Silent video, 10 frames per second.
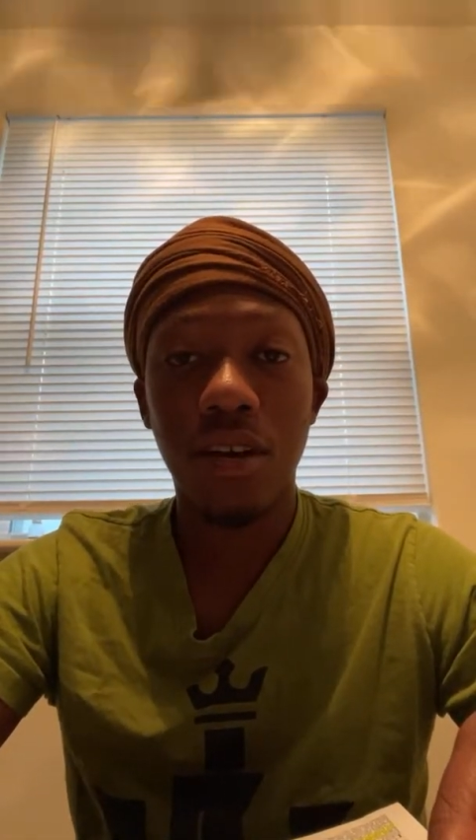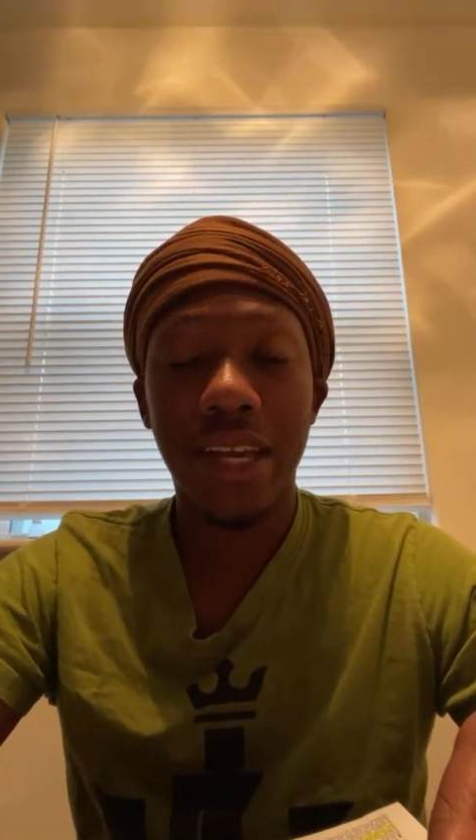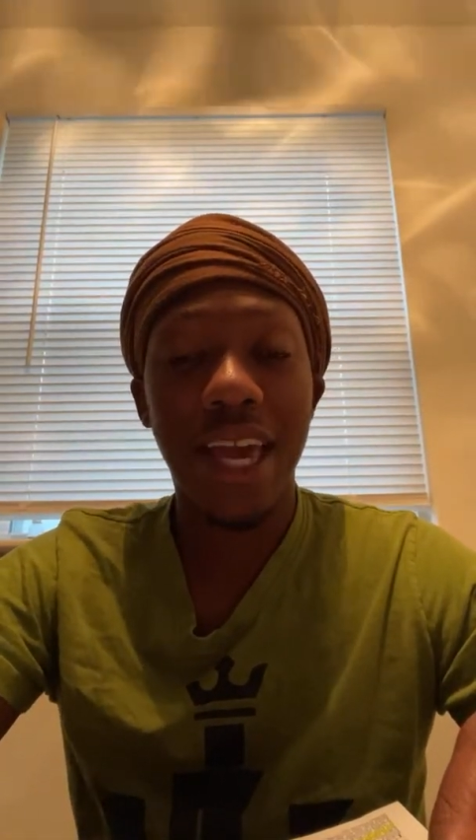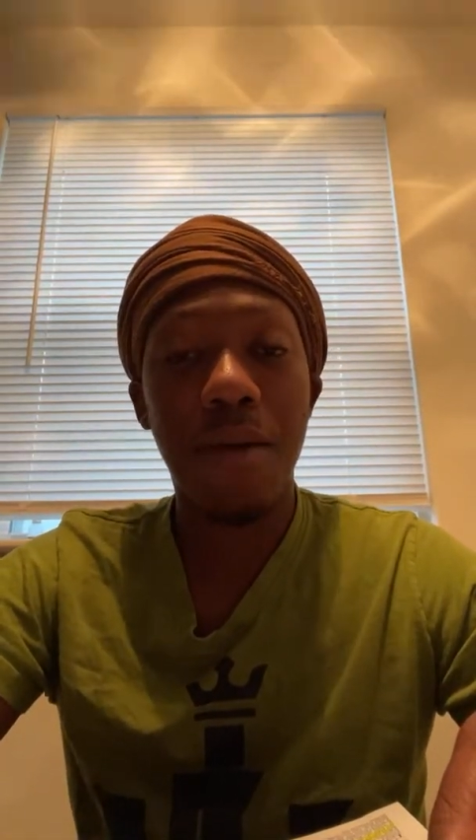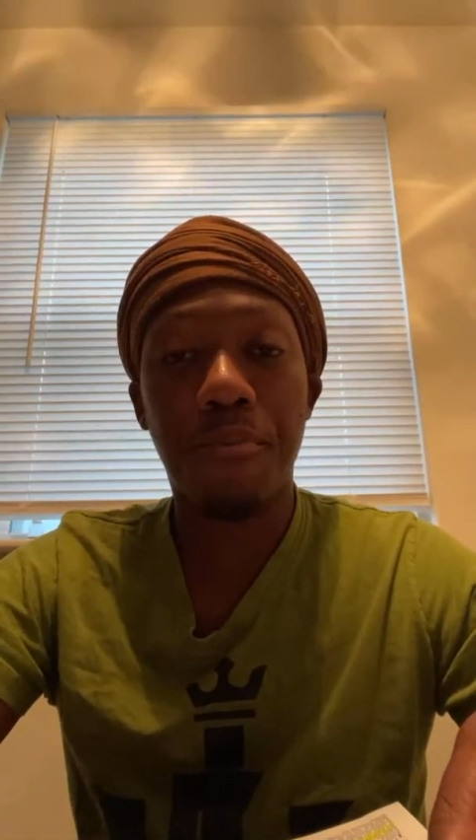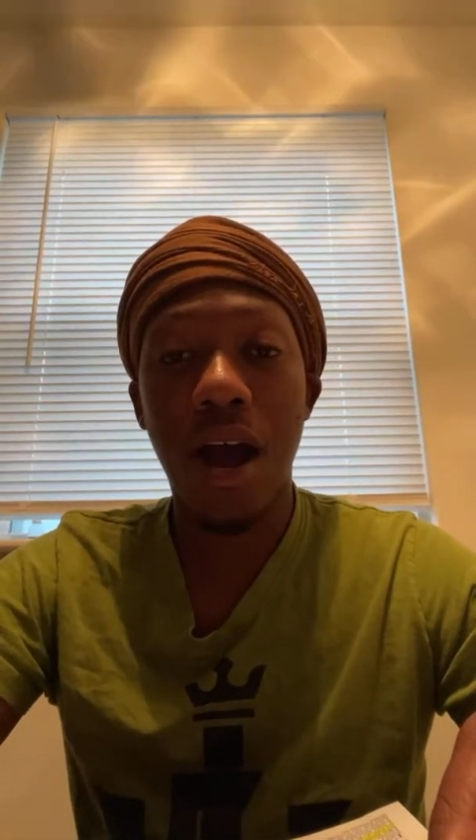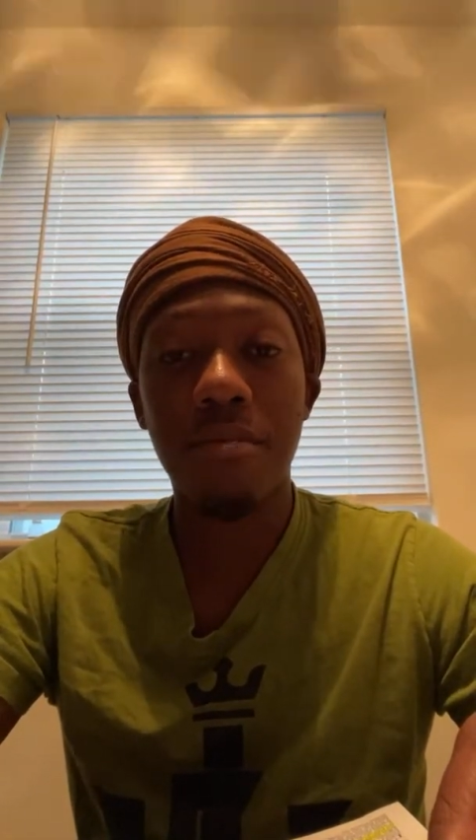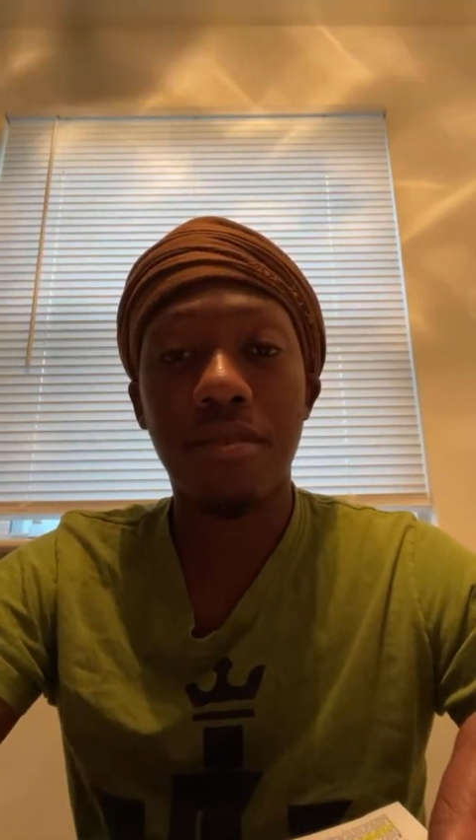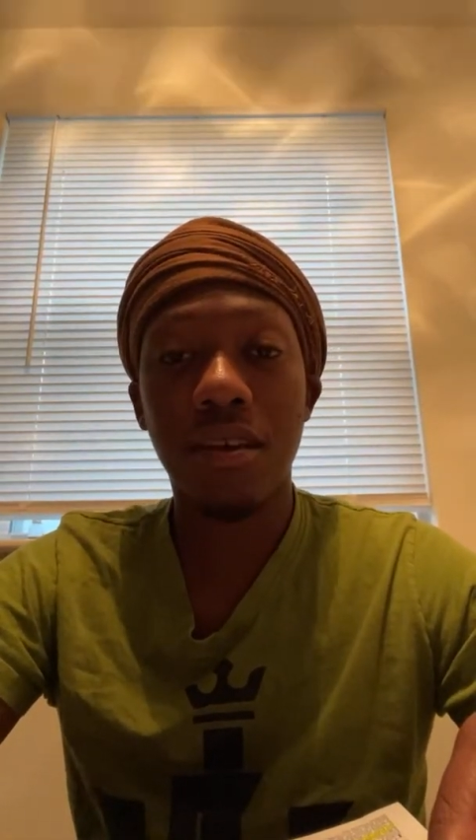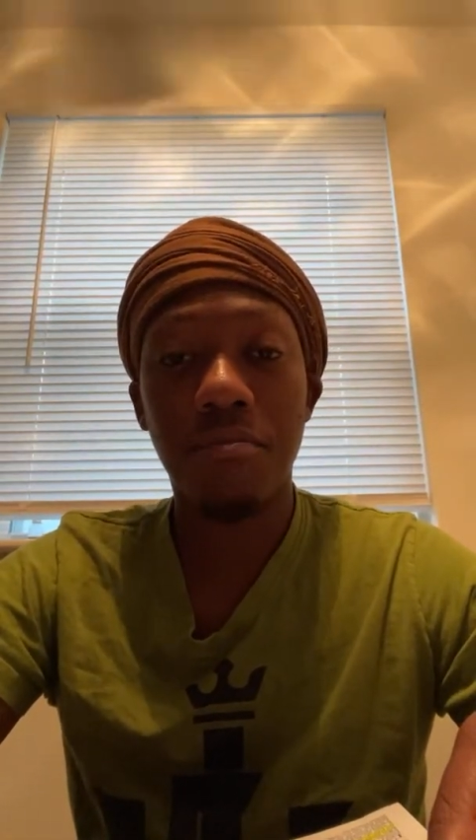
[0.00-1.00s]
Getting
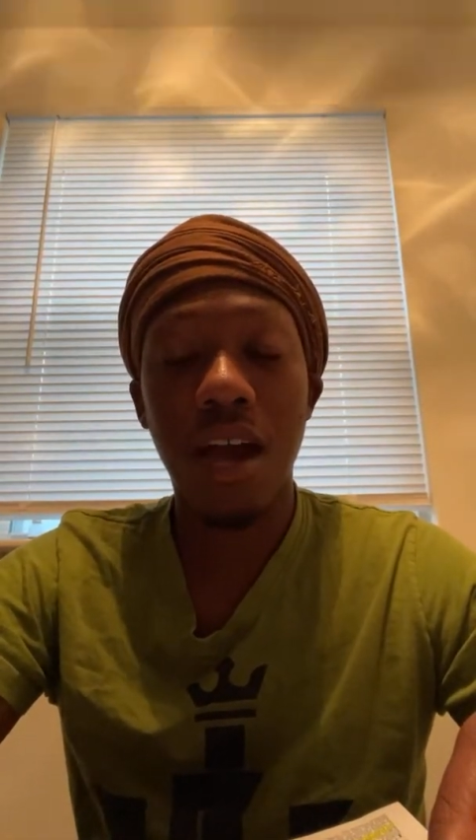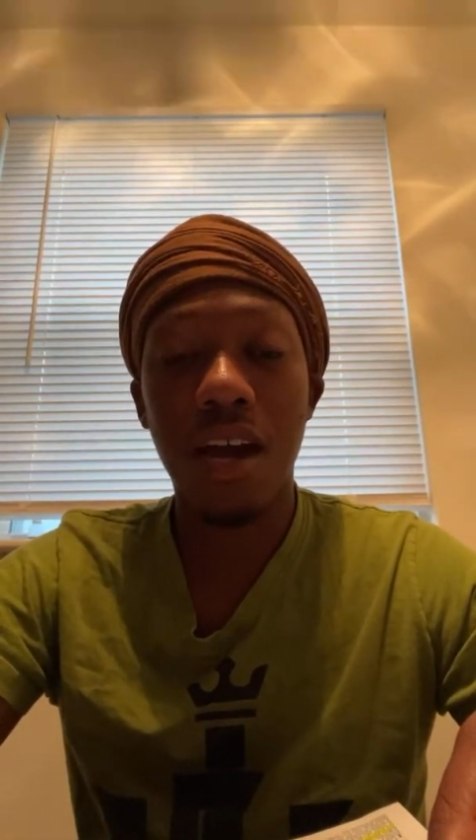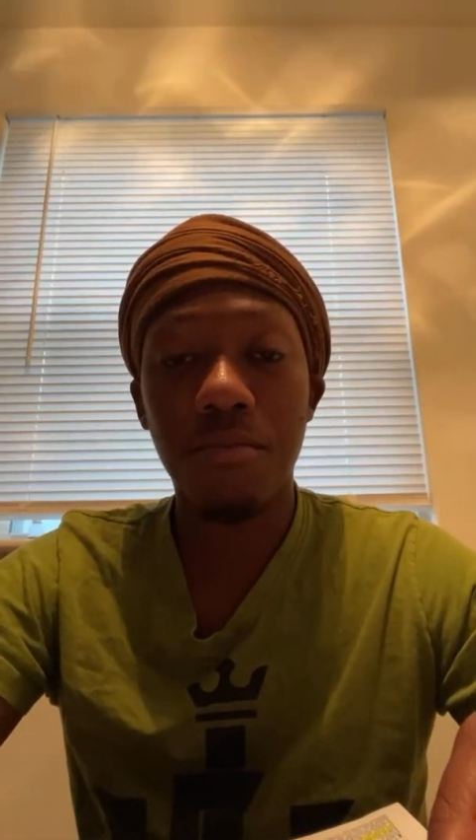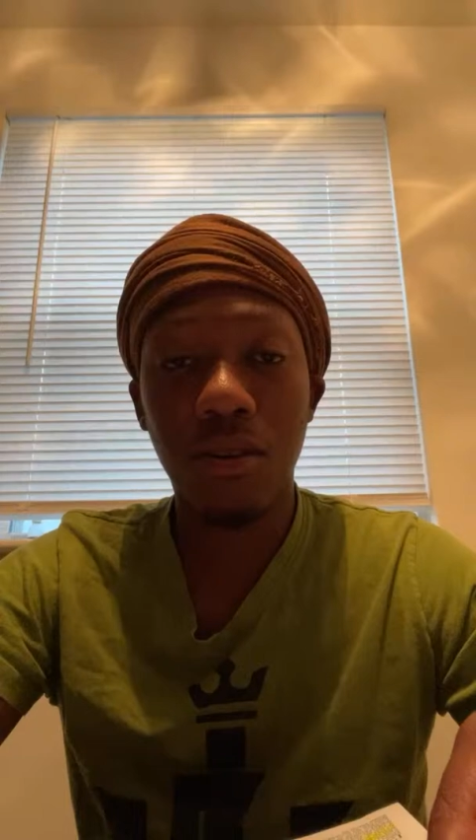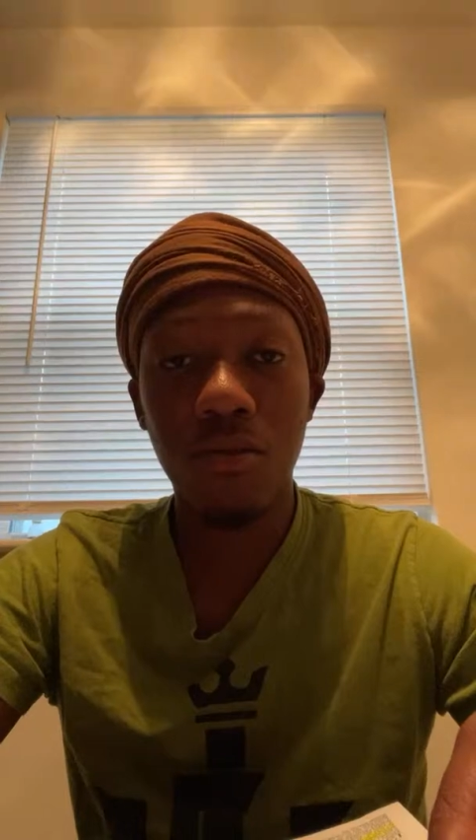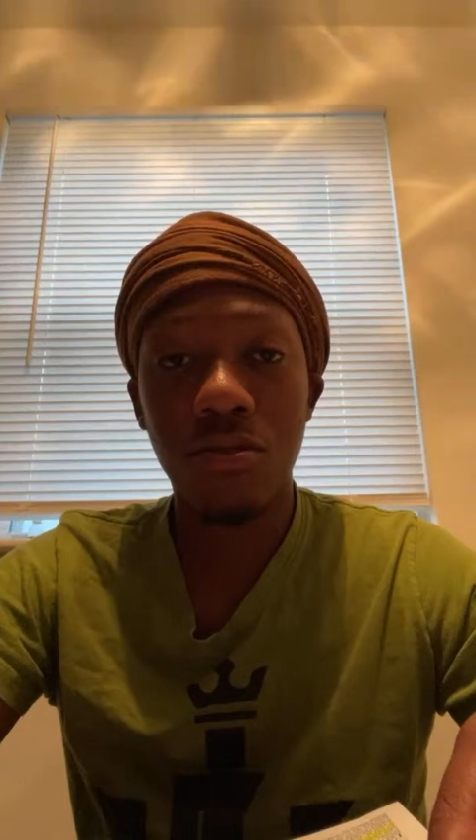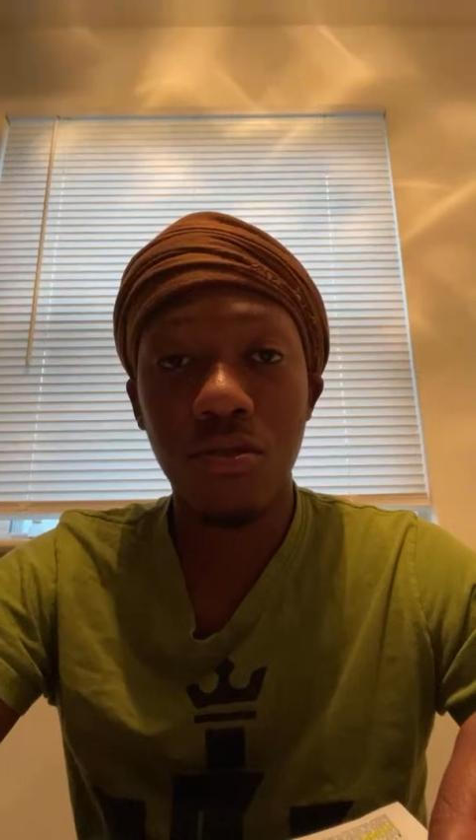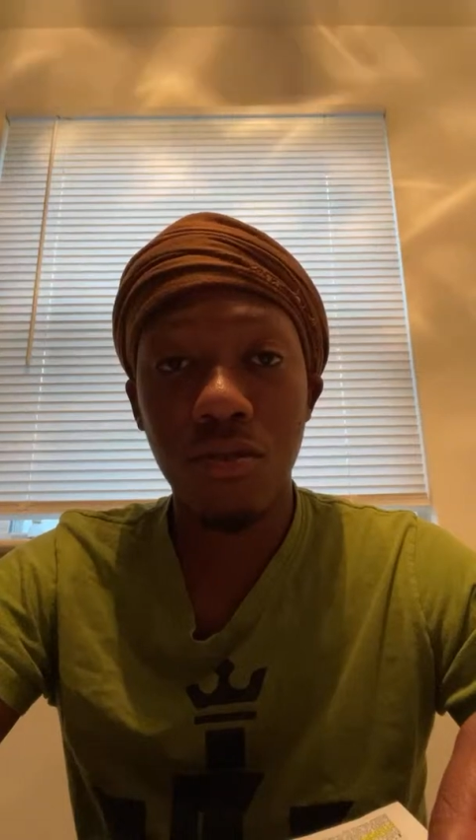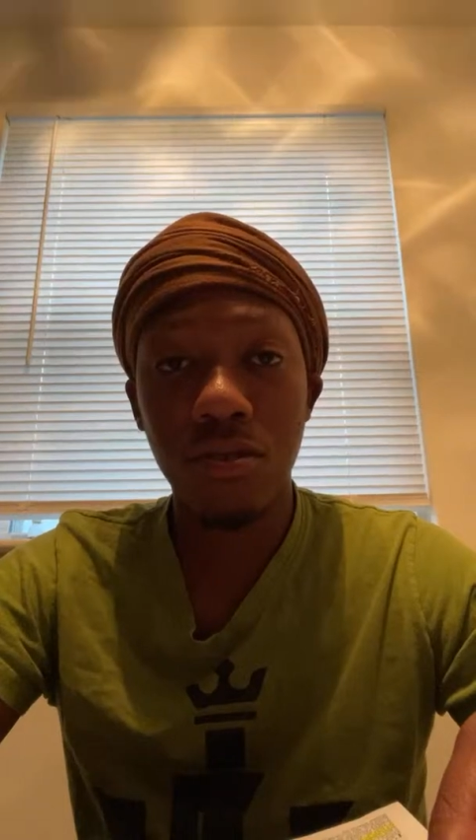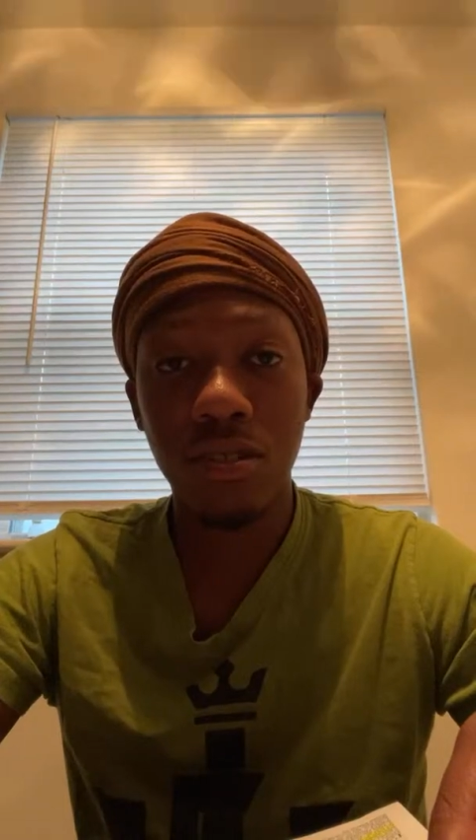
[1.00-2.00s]
popped behind them closed
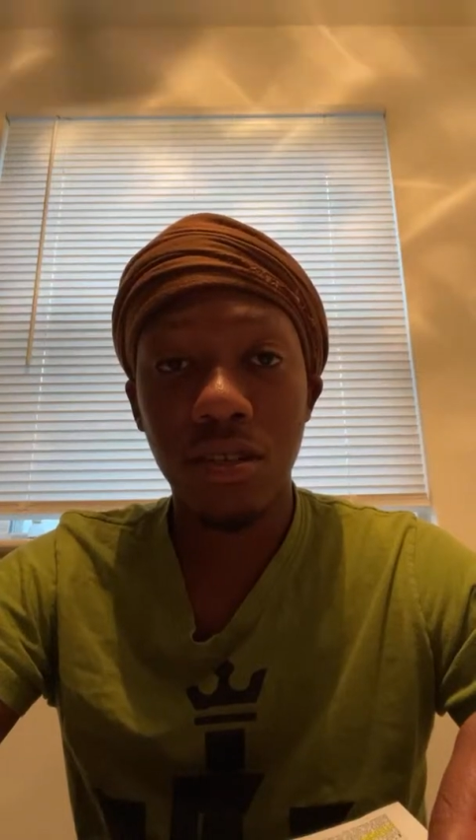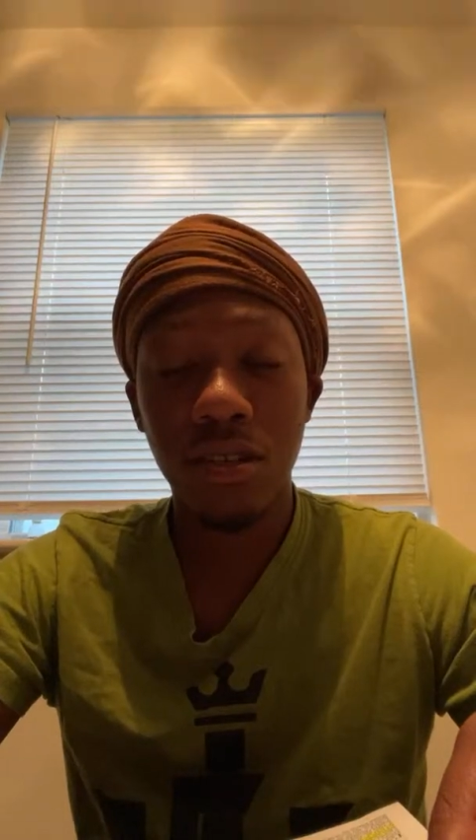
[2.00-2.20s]
doors.